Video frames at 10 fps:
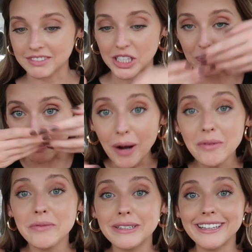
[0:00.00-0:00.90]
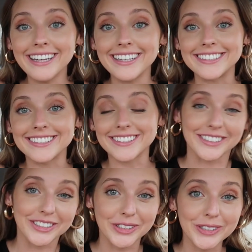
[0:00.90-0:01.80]
it's probably this,
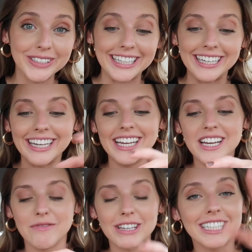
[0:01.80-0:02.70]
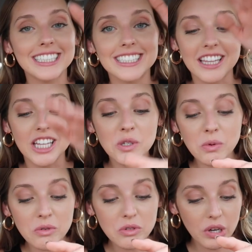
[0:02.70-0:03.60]
truly, because this one
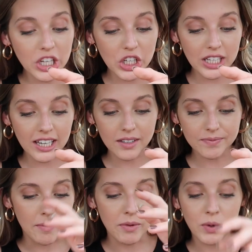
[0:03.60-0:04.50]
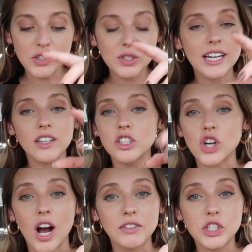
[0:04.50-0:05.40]
was really good. I mean, once you take out the
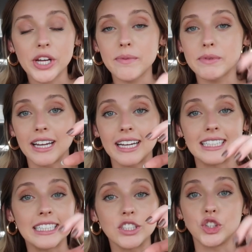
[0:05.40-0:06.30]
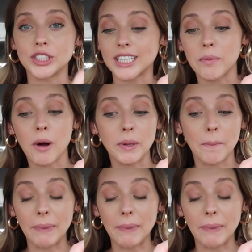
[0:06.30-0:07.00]
Java chips, like, it tastes just like a pumpkin